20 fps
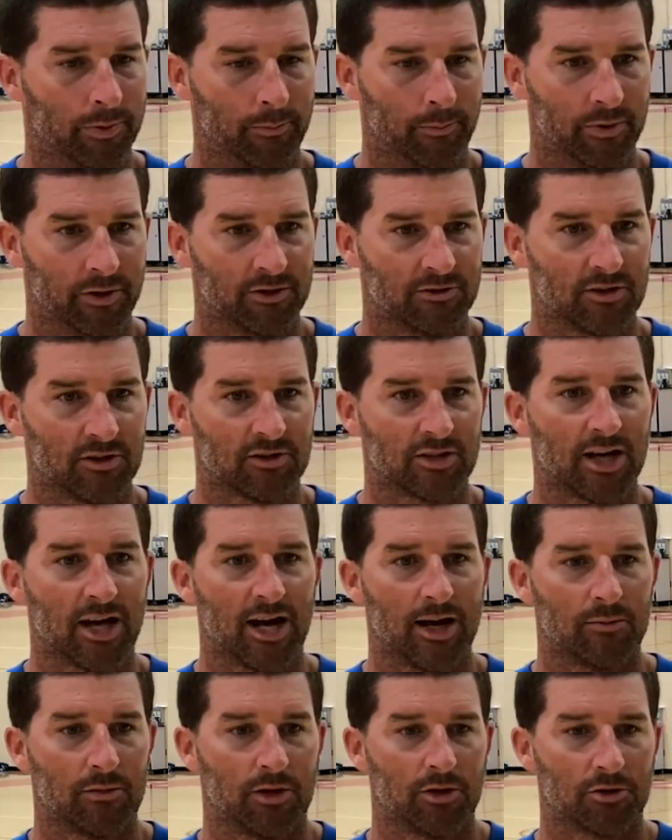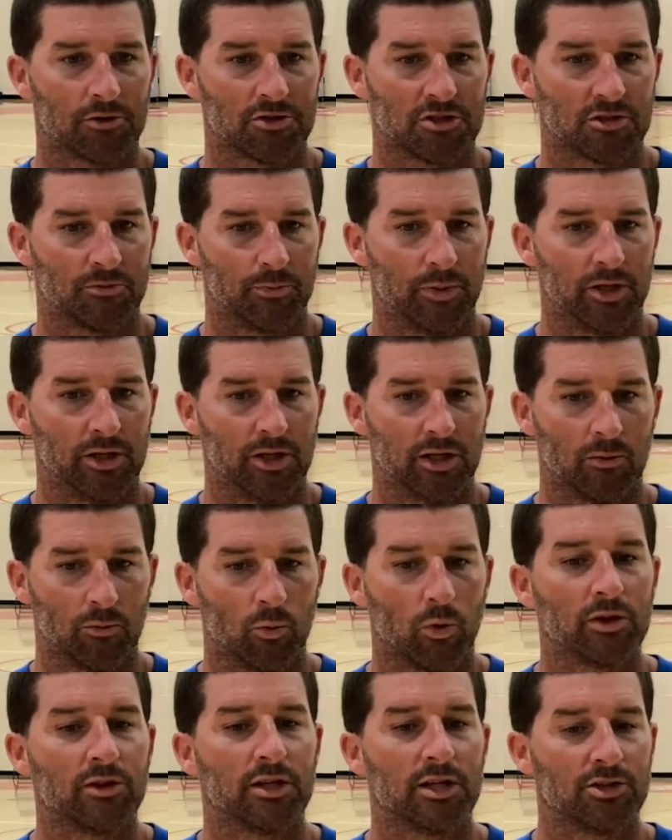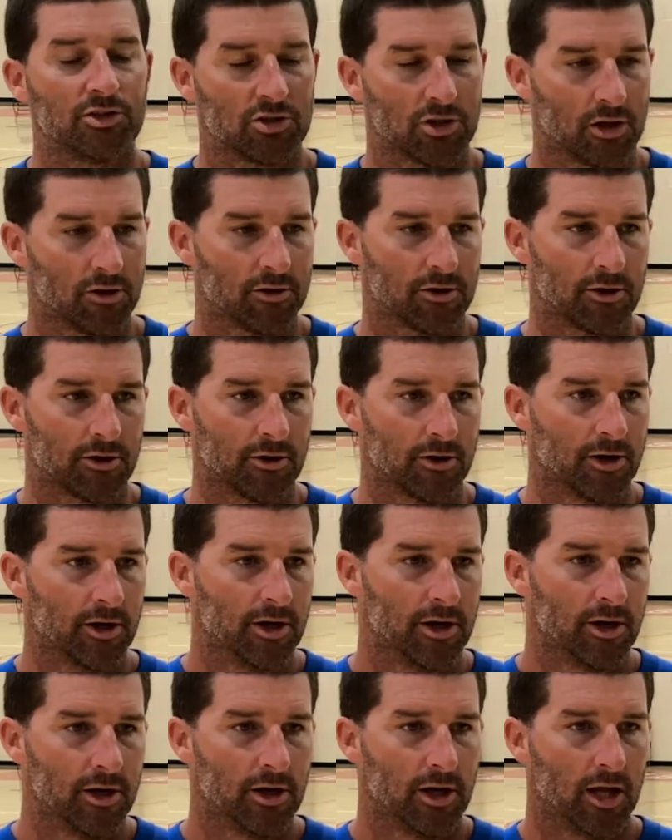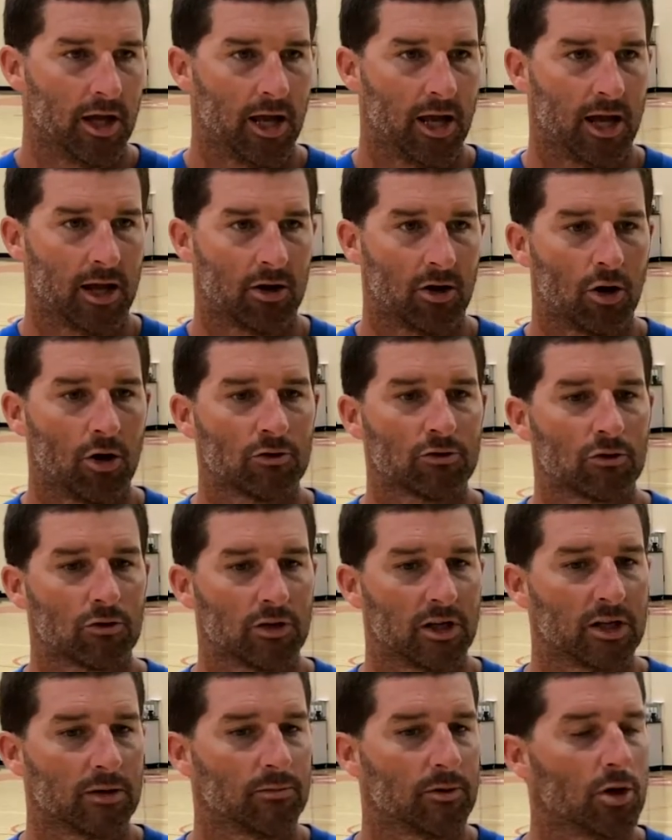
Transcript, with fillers: but it's the time that you're spending with each other and also letting them